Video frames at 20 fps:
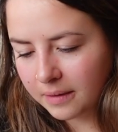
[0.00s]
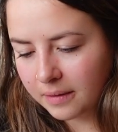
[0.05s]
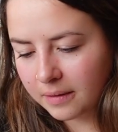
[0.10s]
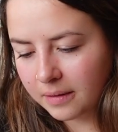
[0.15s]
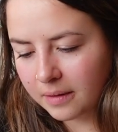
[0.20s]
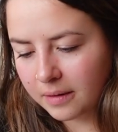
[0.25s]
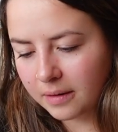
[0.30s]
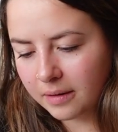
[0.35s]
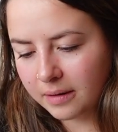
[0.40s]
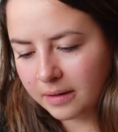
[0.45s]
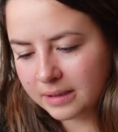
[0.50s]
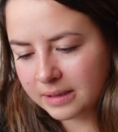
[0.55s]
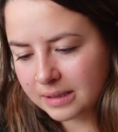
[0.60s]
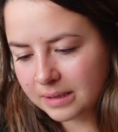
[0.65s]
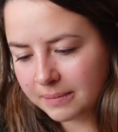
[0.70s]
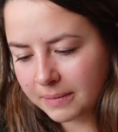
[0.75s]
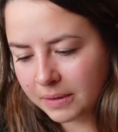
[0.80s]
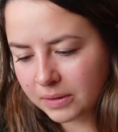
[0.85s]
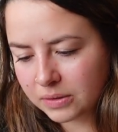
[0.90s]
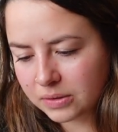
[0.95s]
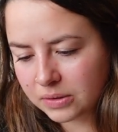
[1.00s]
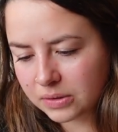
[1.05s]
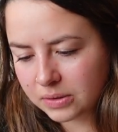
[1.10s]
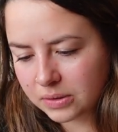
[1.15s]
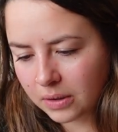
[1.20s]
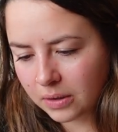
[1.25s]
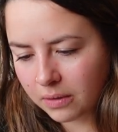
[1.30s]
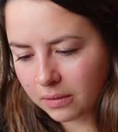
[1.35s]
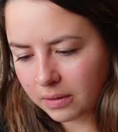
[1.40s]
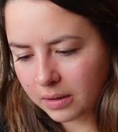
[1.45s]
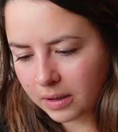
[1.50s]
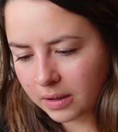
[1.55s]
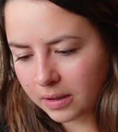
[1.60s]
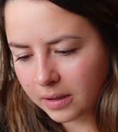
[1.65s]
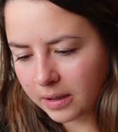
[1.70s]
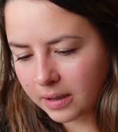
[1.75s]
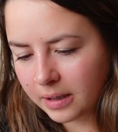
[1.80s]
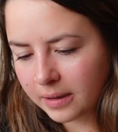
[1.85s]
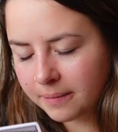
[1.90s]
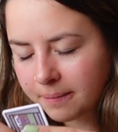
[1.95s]
Oh, it smells so
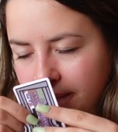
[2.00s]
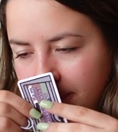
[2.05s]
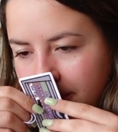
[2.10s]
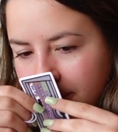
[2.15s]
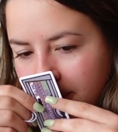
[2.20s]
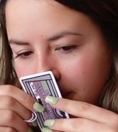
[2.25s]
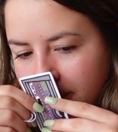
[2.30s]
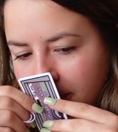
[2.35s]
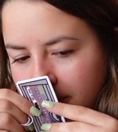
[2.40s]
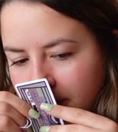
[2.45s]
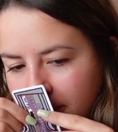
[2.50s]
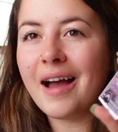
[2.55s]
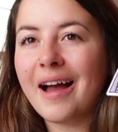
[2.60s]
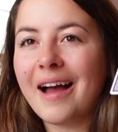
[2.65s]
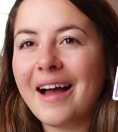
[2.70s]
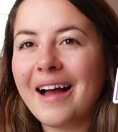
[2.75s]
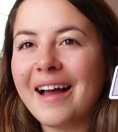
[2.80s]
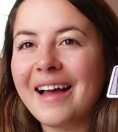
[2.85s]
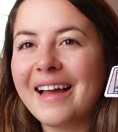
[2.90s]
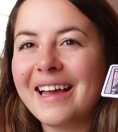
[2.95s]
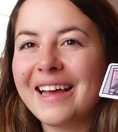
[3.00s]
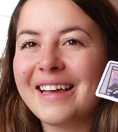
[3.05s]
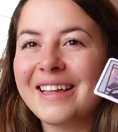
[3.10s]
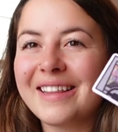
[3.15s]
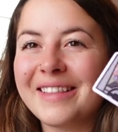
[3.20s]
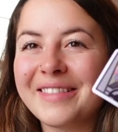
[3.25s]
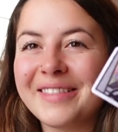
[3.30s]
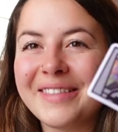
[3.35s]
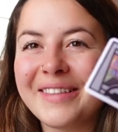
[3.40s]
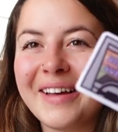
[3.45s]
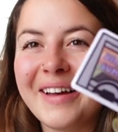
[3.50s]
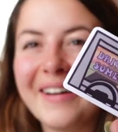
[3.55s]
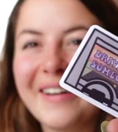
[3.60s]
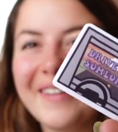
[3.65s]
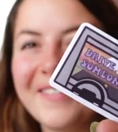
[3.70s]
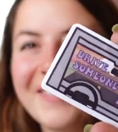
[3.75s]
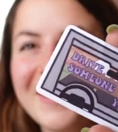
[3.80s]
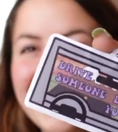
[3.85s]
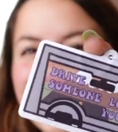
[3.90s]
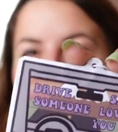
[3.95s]
good. I
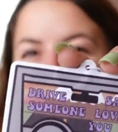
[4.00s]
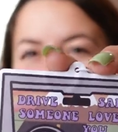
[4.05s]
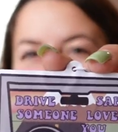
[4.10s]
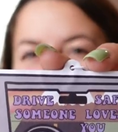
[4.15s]
love